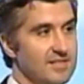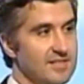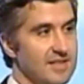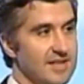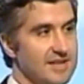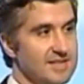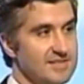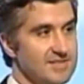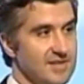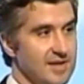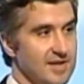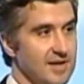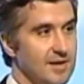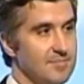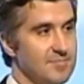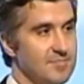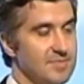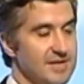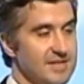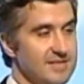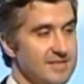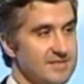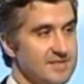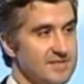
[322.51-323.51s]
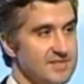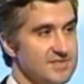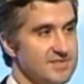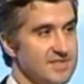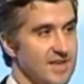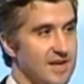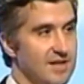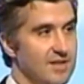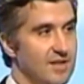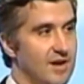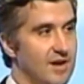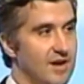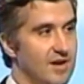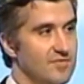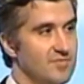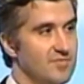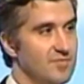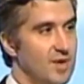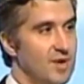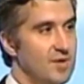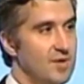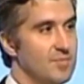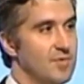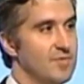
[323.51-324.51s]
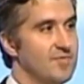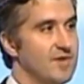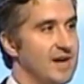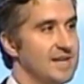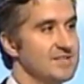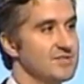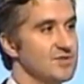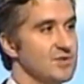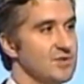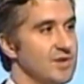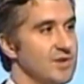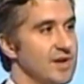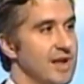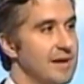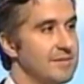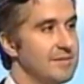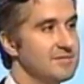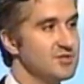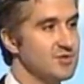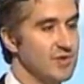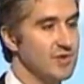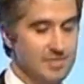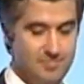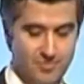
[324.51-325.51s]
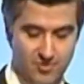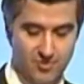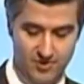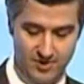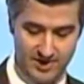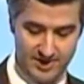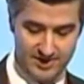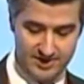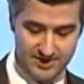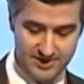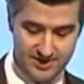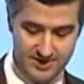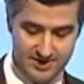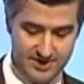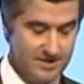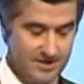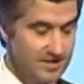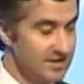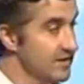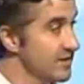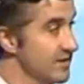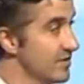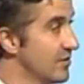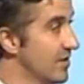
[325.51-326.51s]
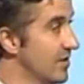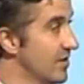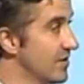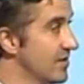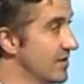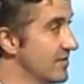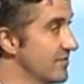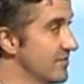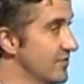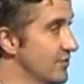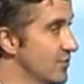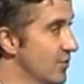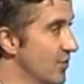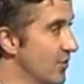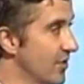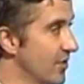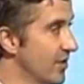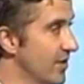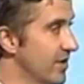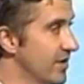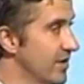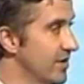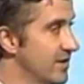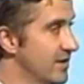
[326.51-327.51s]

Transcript: that has accompanied this sell-off provides a good entry point. You know, if you're